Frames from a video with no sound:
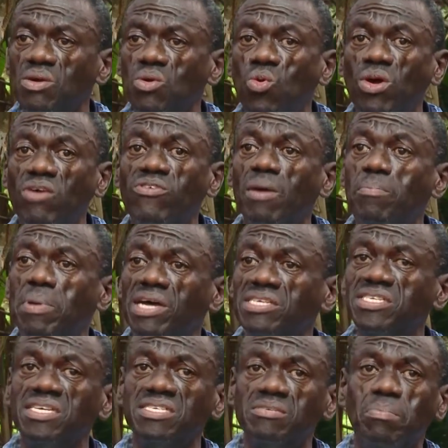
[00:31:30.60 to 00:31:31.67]
whoever
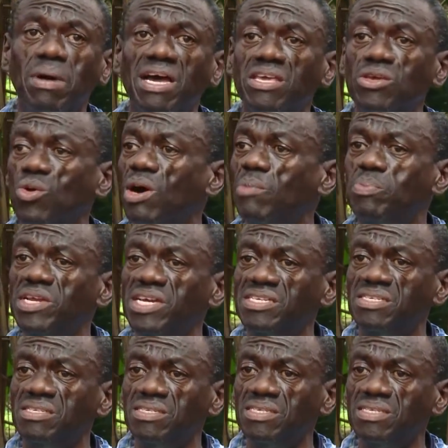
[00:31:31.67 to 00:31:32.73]
passes by your place.